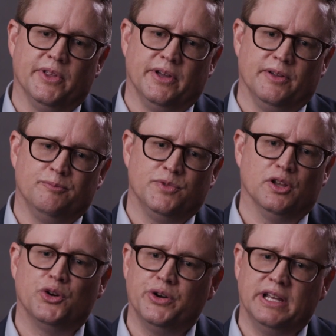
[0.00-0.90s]
the
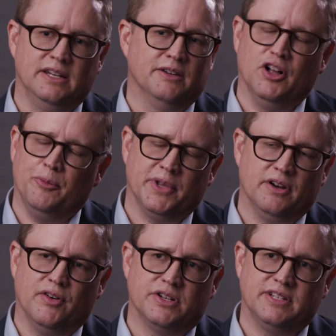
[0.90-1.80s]
learning and development
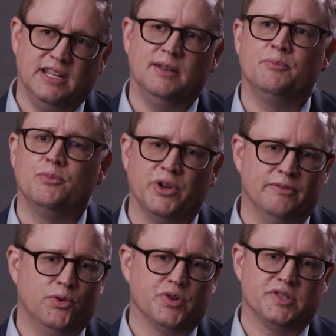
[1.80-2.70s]
of our team,
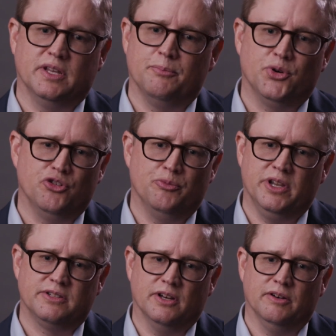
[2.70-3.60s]
reinforce the
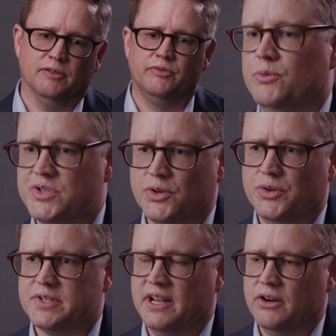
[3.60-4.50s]
improvement of
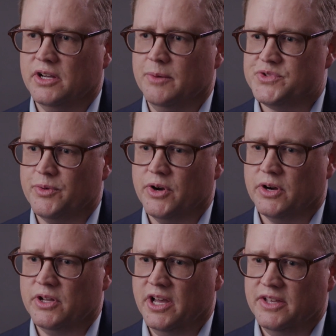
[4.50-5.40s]
results and outcomes for our
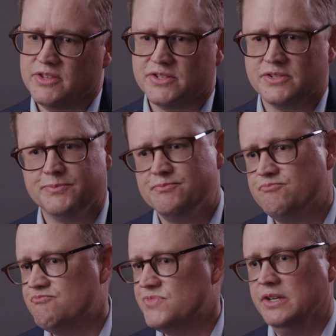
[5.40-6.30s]
clients
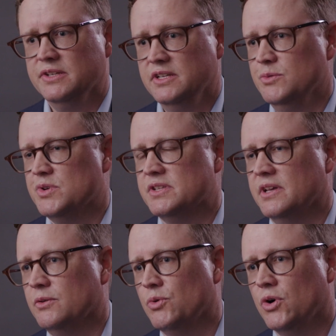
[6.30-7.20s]

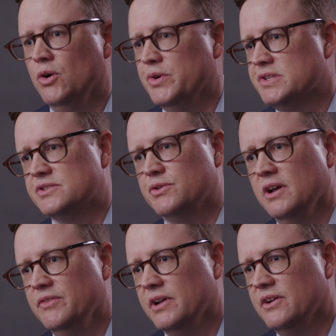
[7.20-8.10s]
continuously. We're always
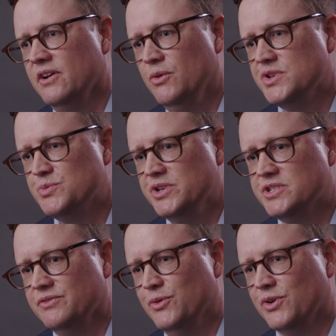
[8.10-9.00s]
striving, always
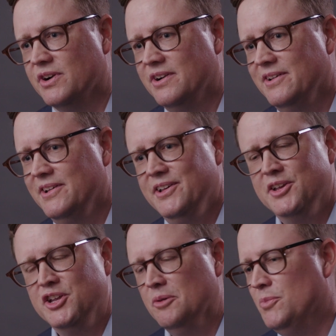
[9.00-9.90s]
reaching for,
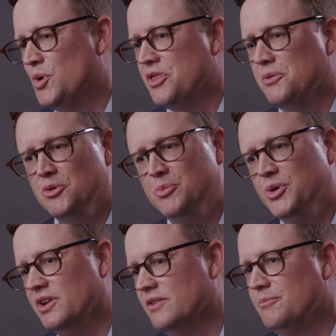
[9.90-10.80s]
you know, more
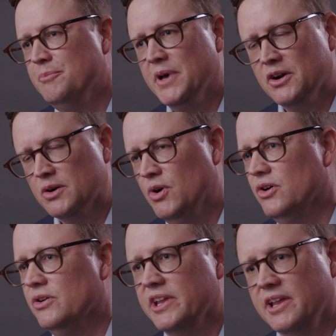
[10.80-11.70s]
throughput, better
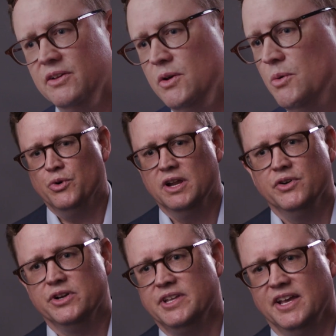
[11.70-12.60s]
quality,
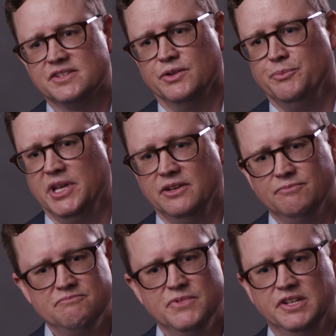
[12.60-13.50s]
whatever it takes to meet
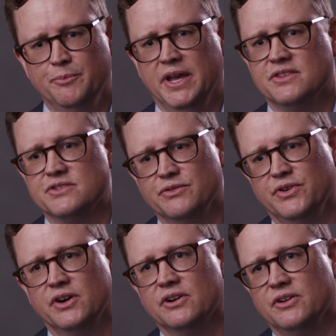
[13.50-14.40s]
the demands of
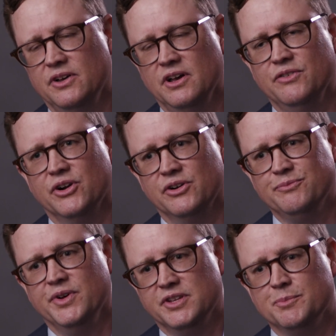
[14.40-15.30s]
our
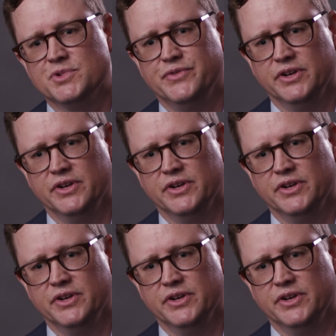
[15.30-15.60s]
autonomous